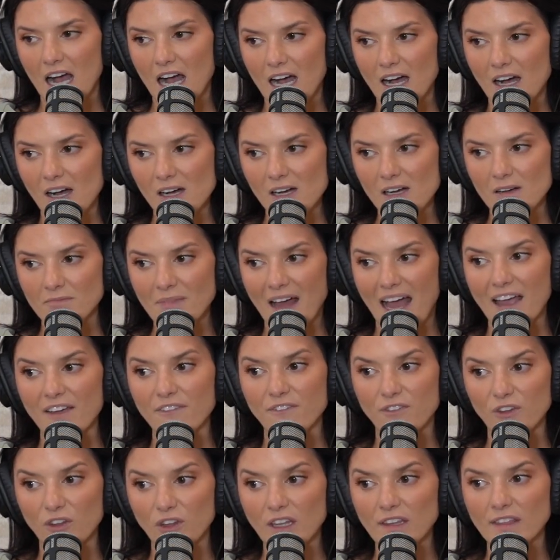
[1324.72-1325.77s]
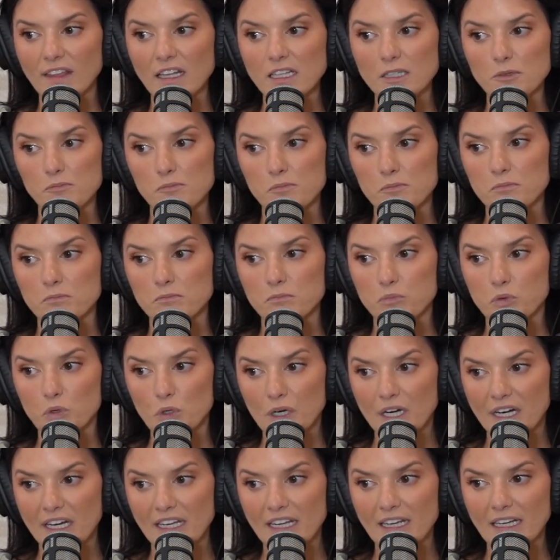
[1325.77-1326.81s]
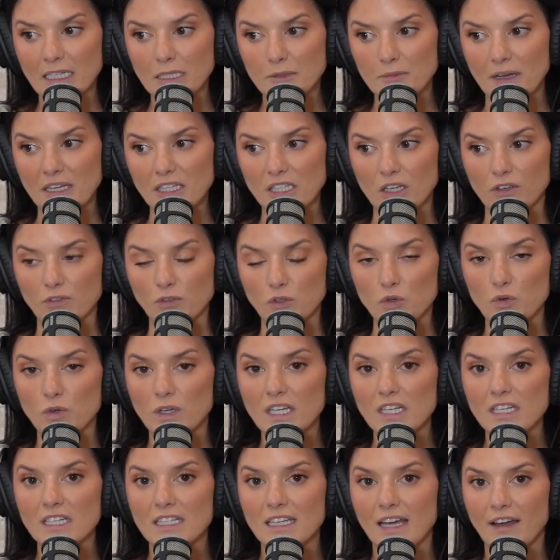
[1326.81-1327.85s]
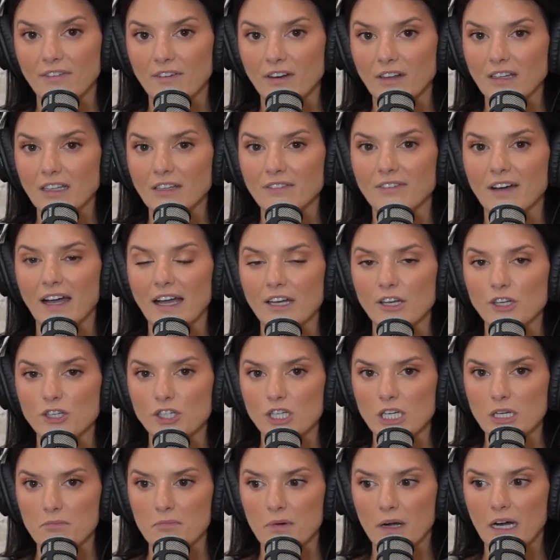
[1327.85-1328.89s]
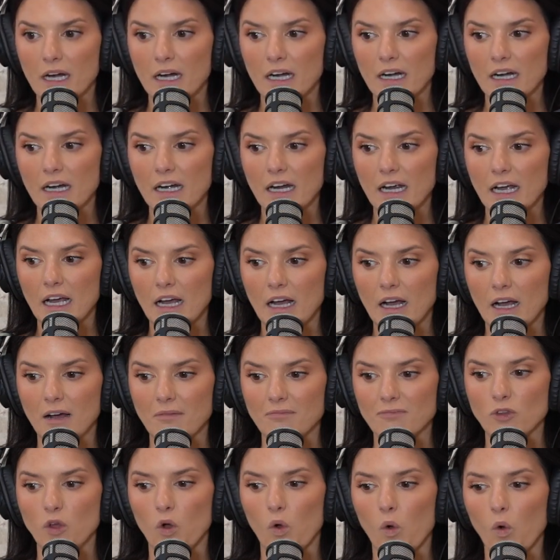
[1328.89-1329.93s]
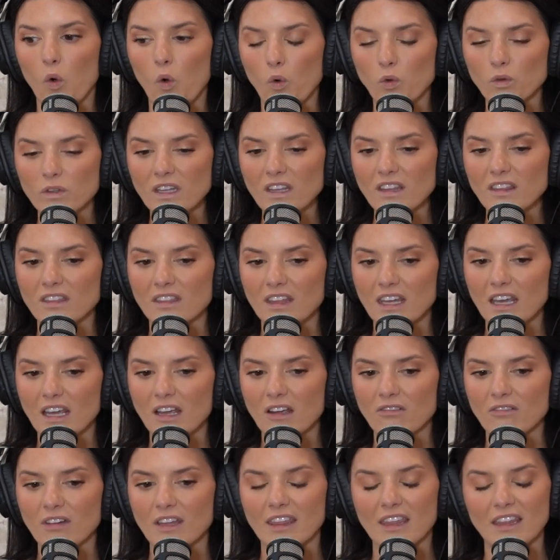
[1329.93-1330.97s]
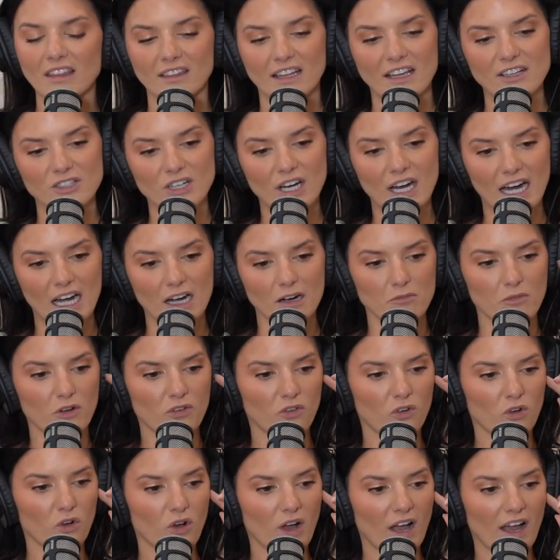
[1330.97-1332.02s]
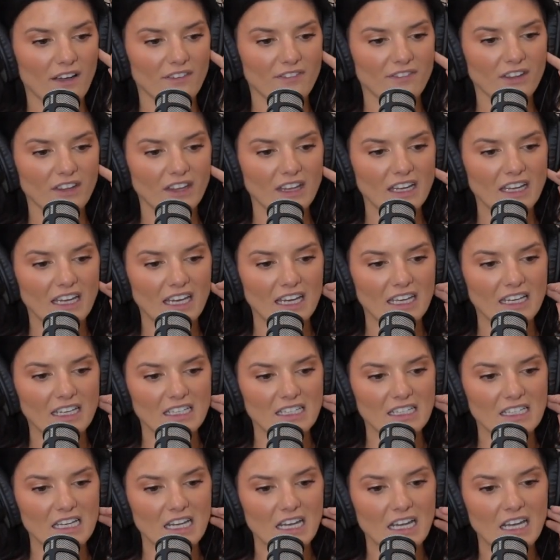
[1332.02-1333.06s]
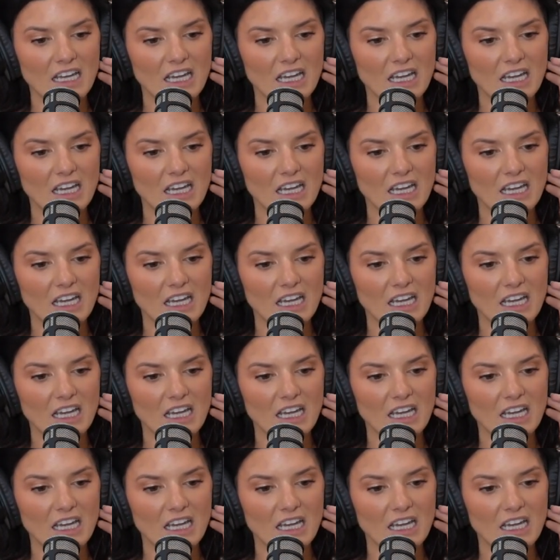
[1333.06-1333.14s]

I feel like that's pretty expensive. You can definitely find cheaper. The only thing with laser hair removal, I feel like, is